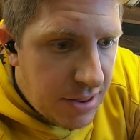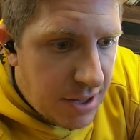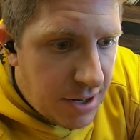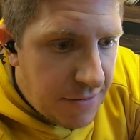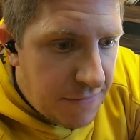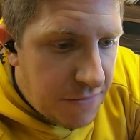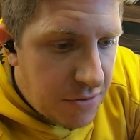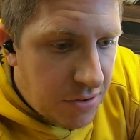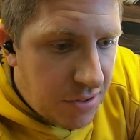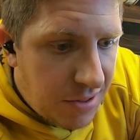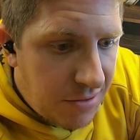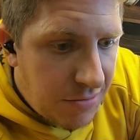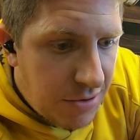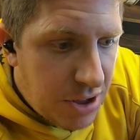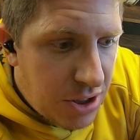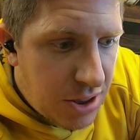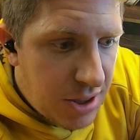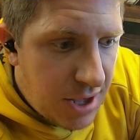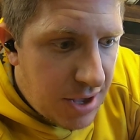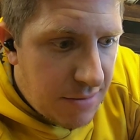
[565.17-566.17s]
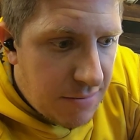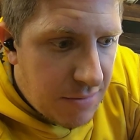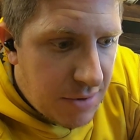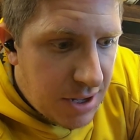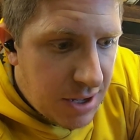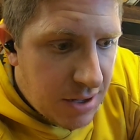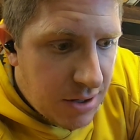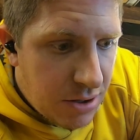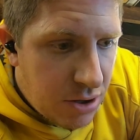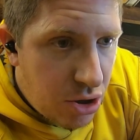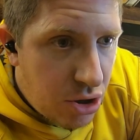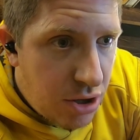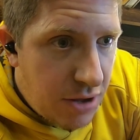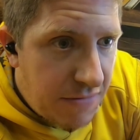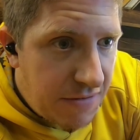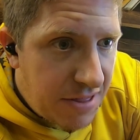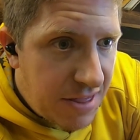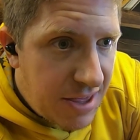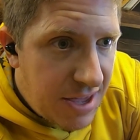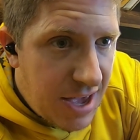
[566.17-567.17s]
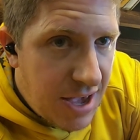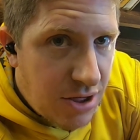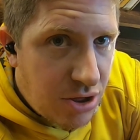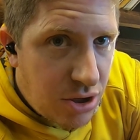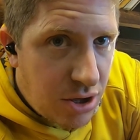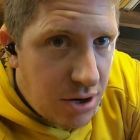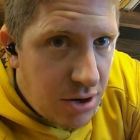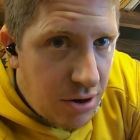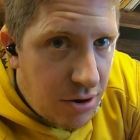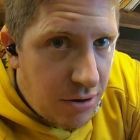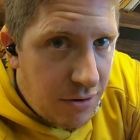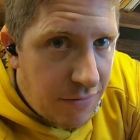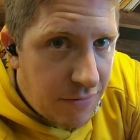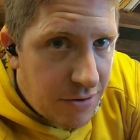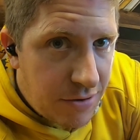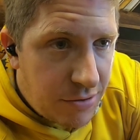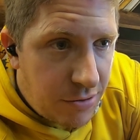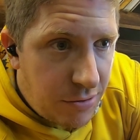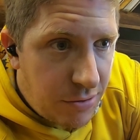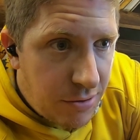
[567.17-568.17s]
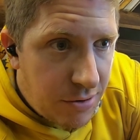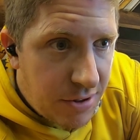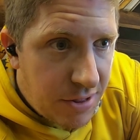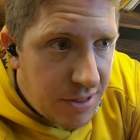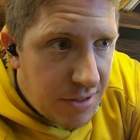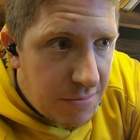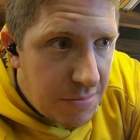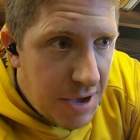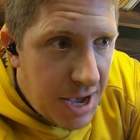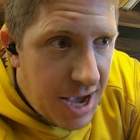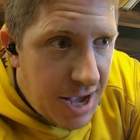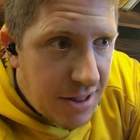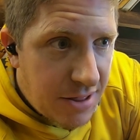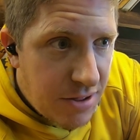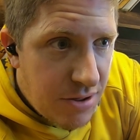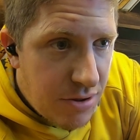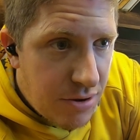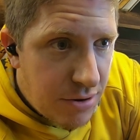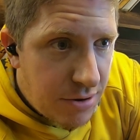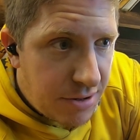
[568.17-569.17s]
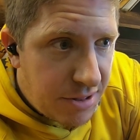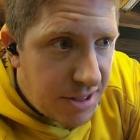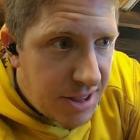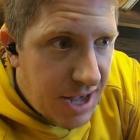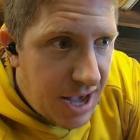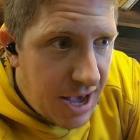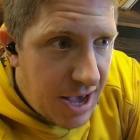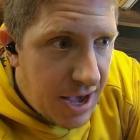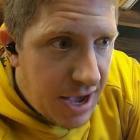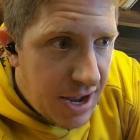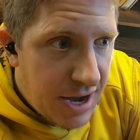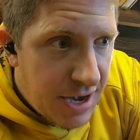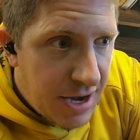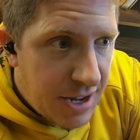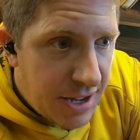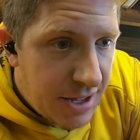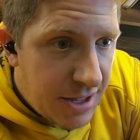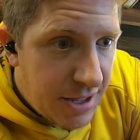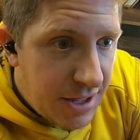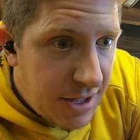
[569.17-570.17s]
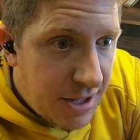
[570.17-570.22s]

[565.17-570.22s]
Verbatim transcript: that if you switch them, it shifts the engine over towards the passenger side.